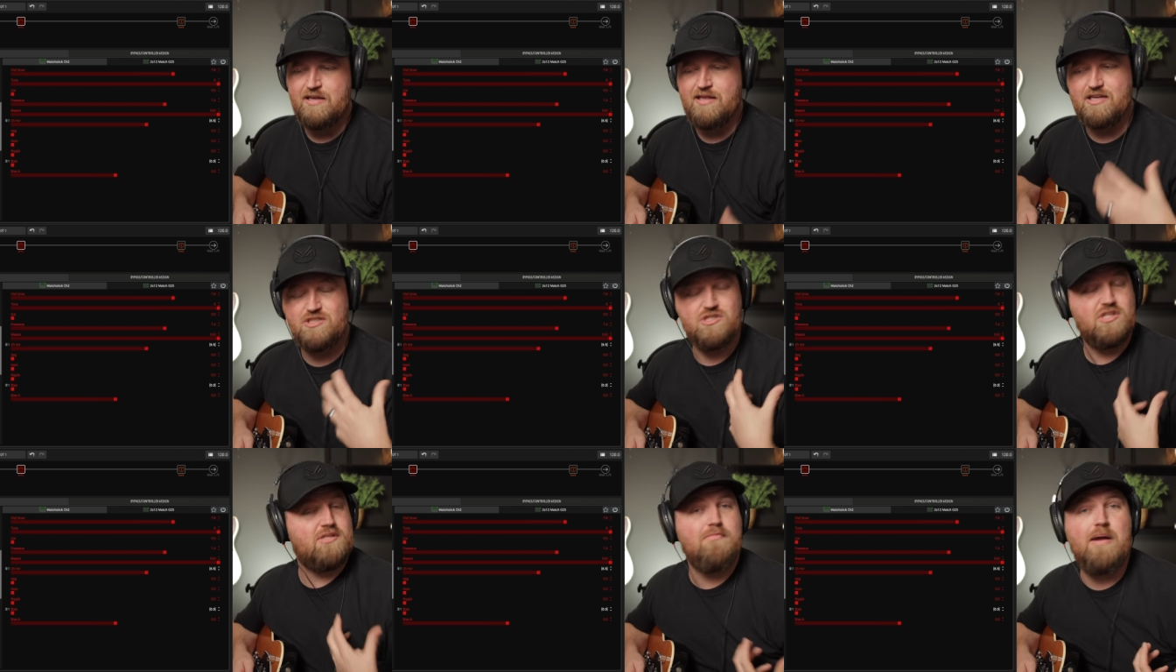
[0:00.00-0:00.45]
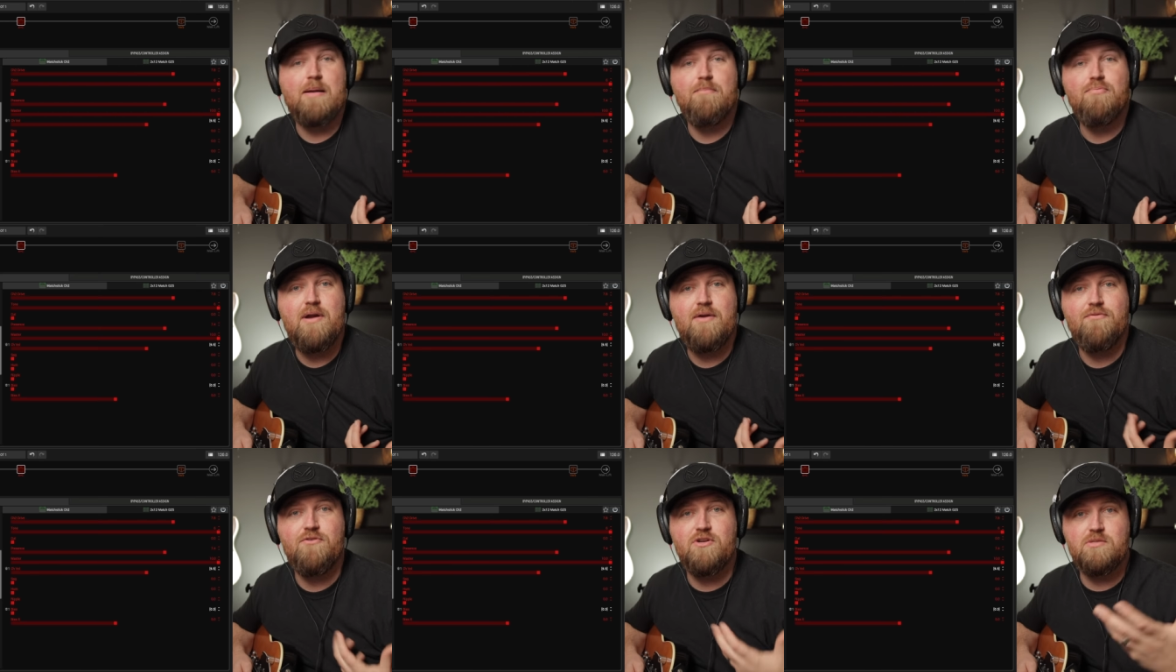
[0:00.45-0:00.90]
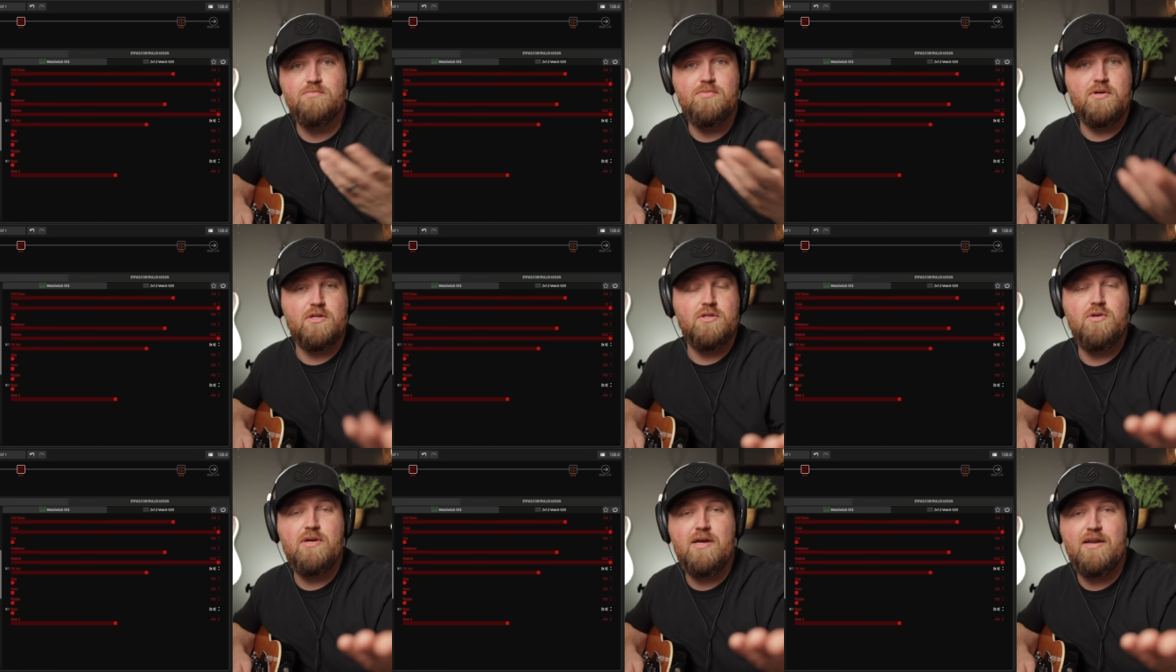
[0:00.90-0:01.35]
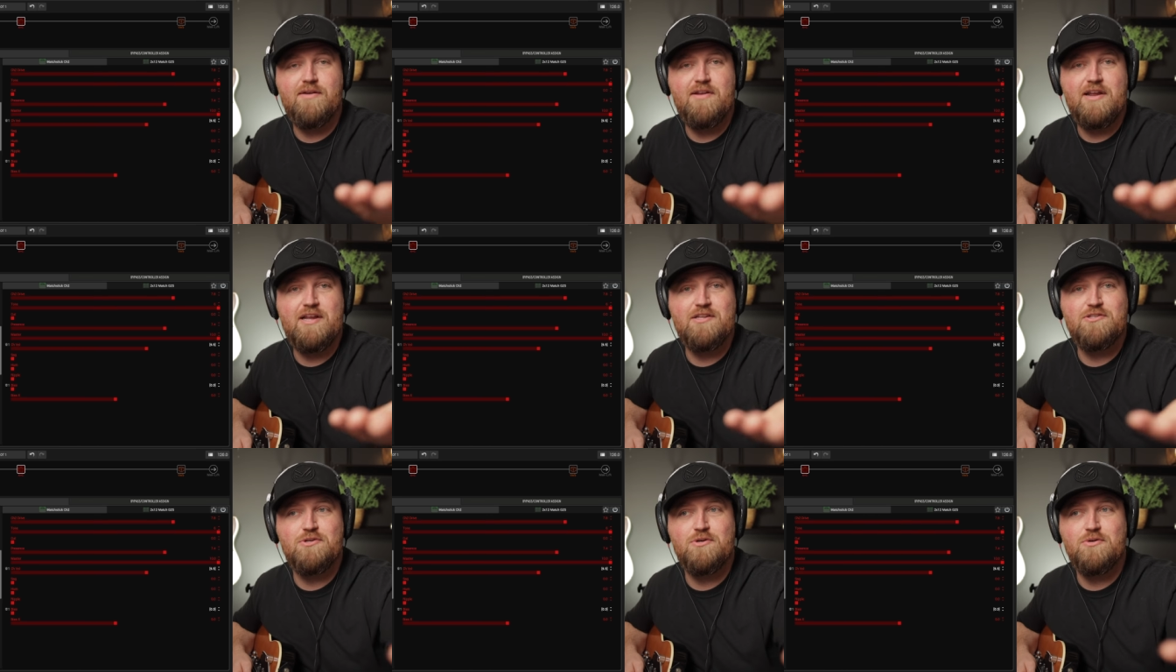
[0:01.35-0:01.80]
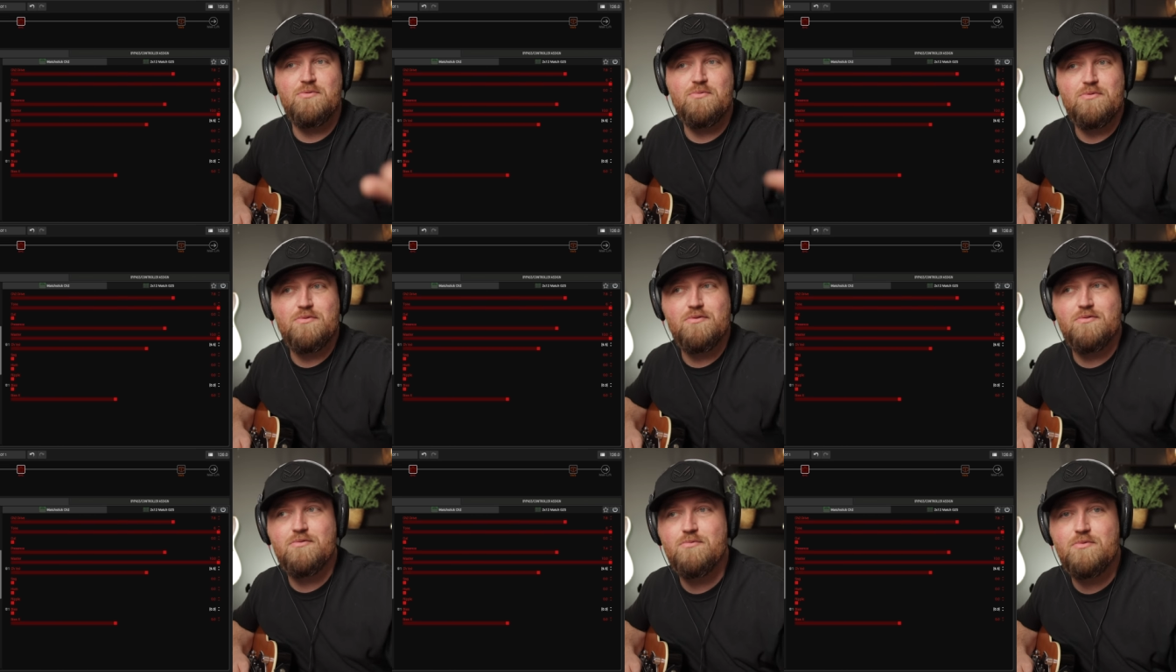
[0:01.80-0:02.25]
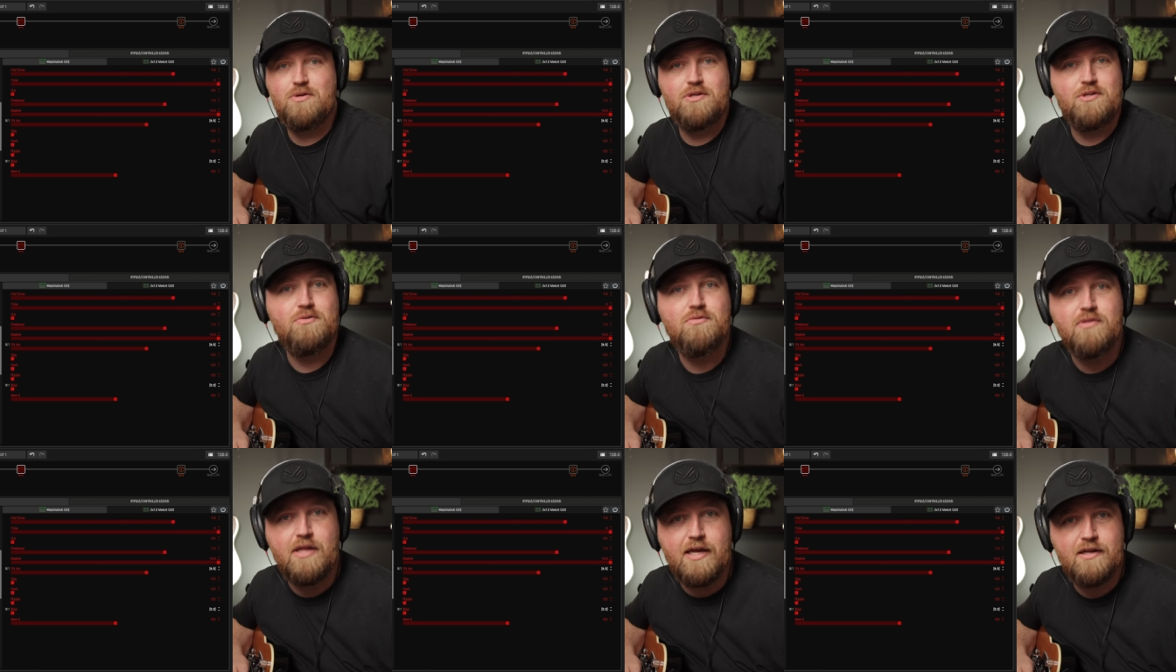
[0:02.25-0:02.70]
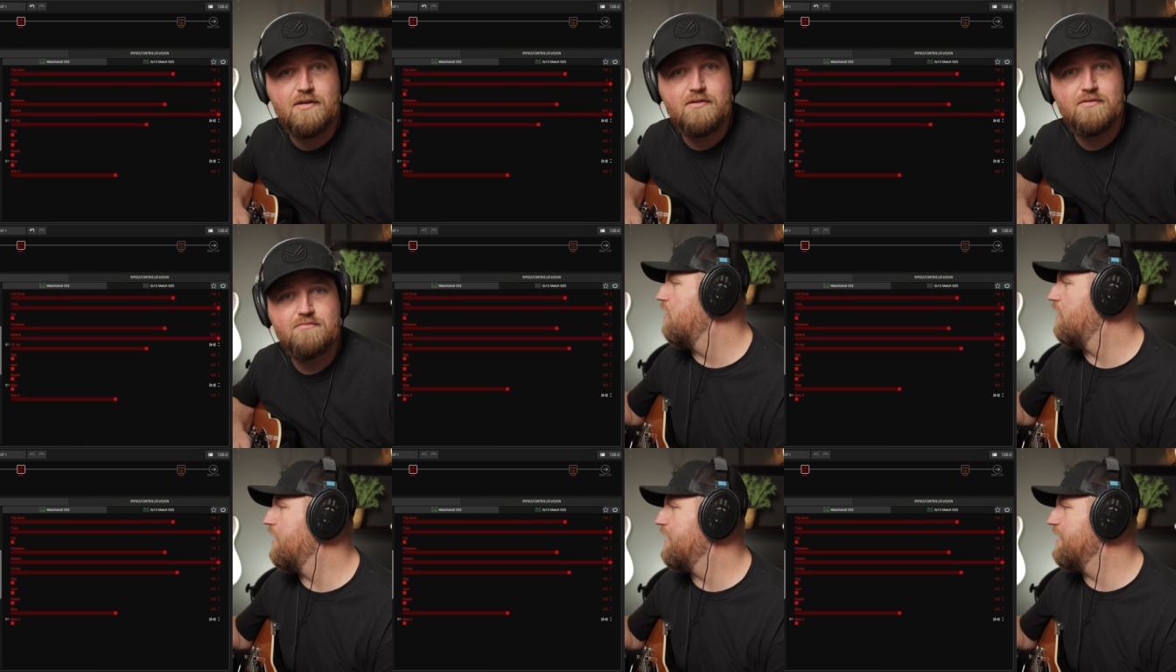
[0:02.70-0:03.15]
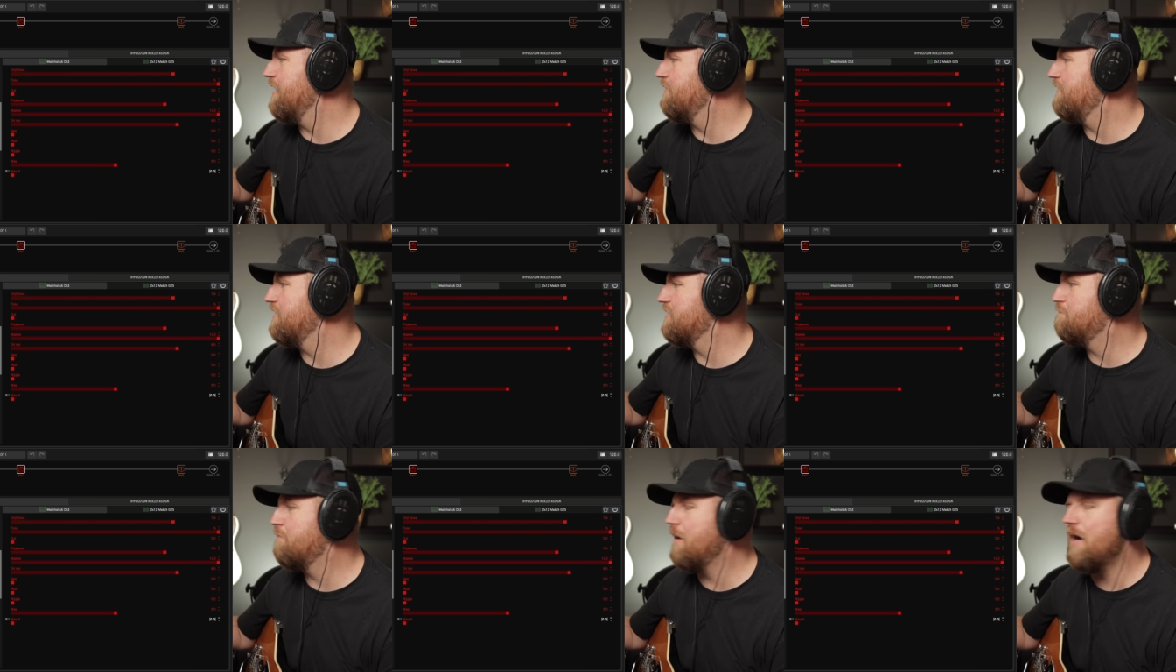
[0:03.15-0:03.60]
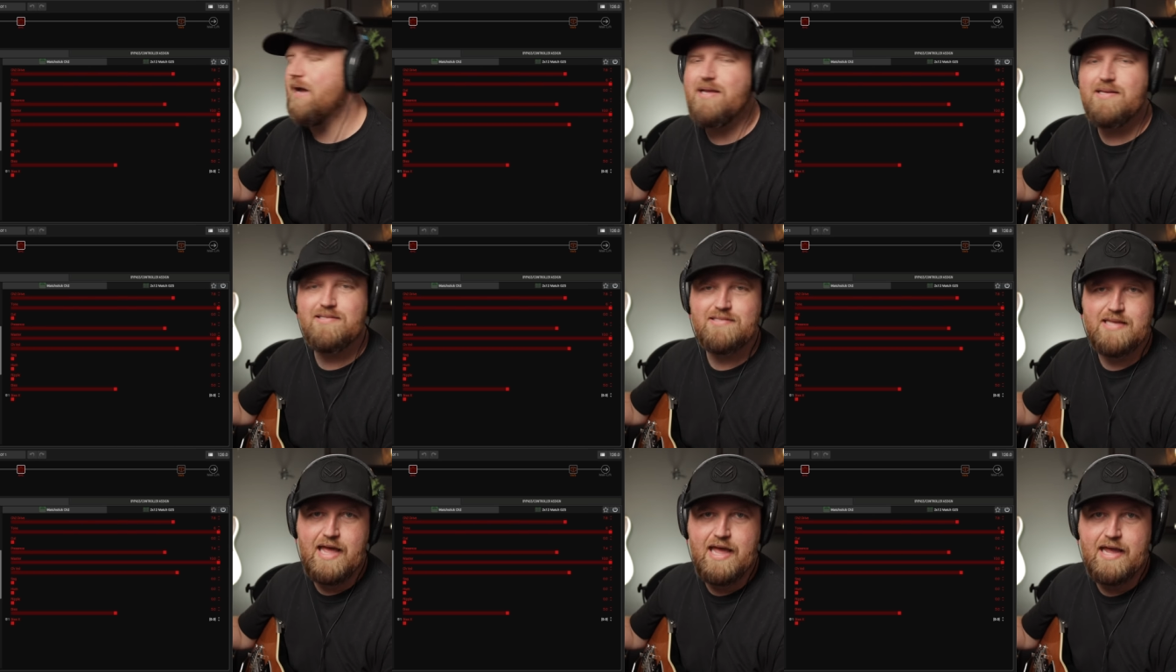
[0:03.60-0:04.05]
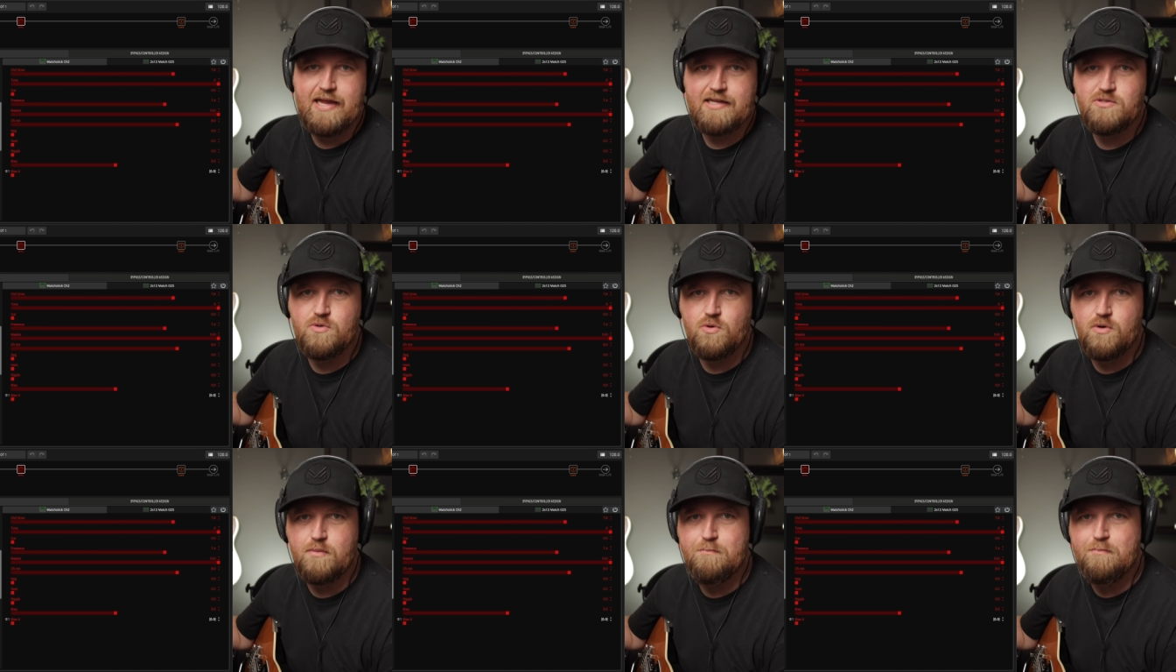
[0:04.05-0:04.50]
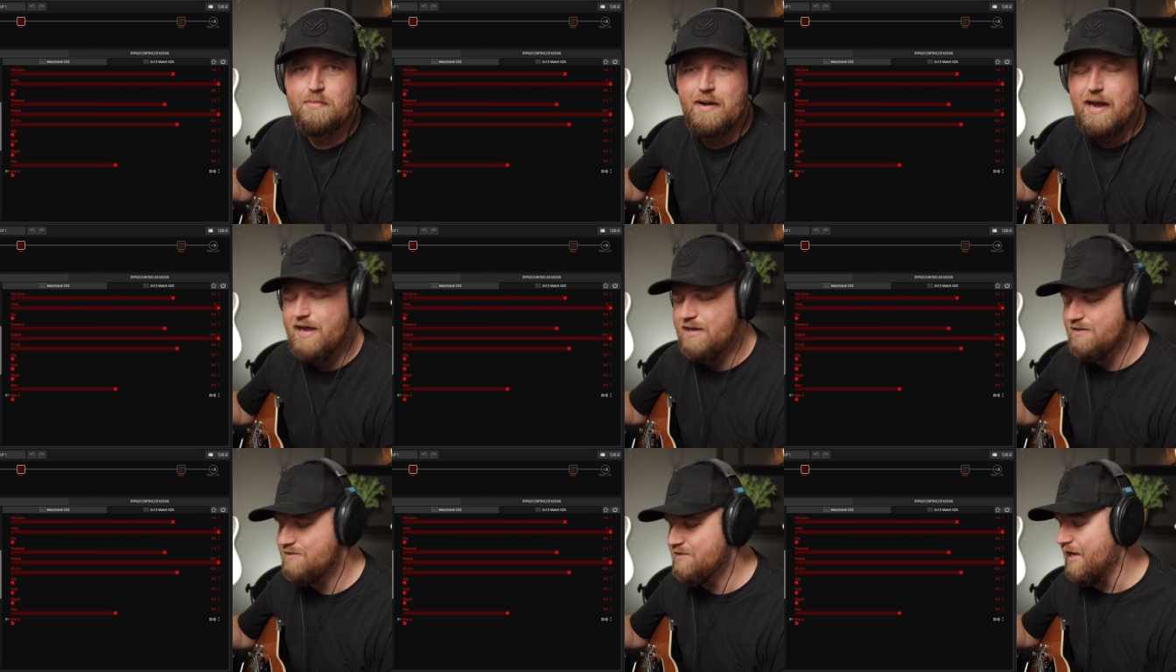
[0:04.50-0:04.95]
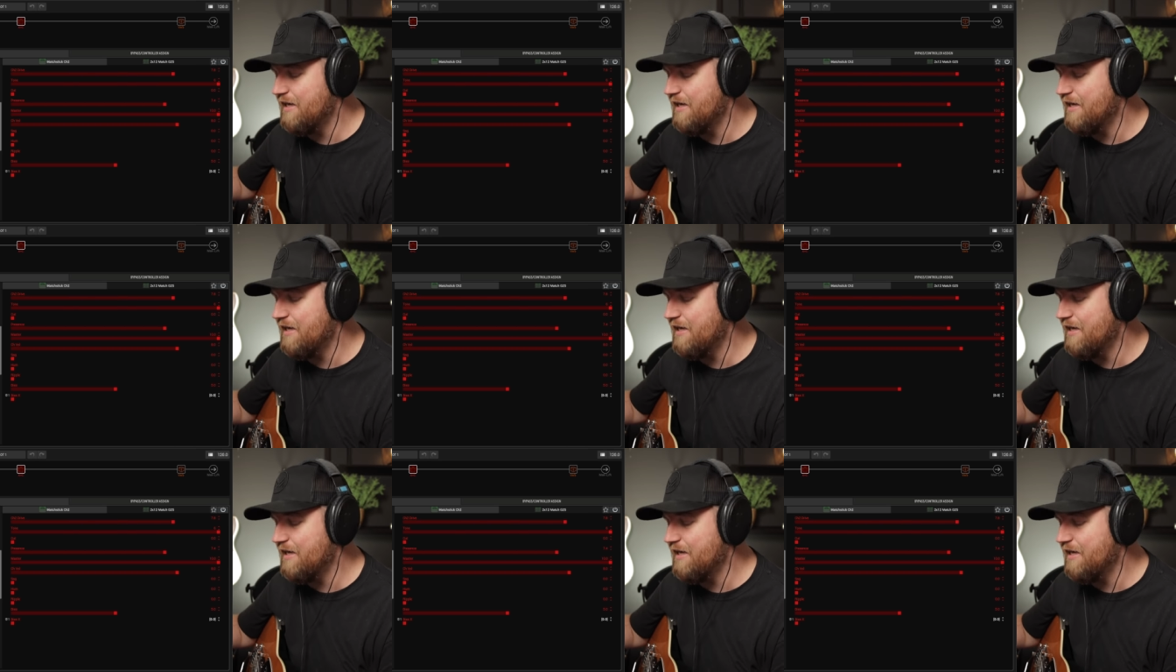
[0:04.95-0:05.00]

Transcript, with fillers: That's just my preference, but you got to answer what do you like? All right, now this bias X or bias